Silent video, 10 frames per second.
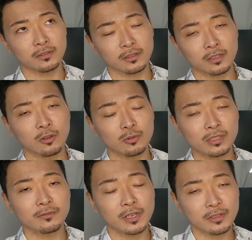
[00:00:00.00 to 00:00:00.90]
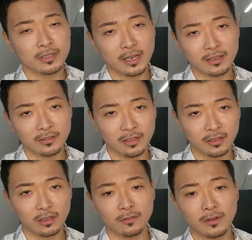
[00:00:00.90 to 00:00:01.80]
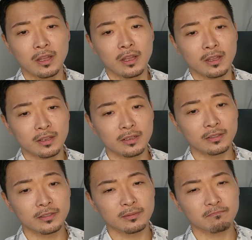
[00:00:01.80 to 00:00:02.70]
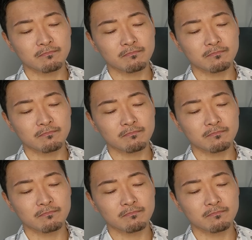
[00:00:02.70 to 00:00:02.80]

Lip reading: The closest fragrance I can think of is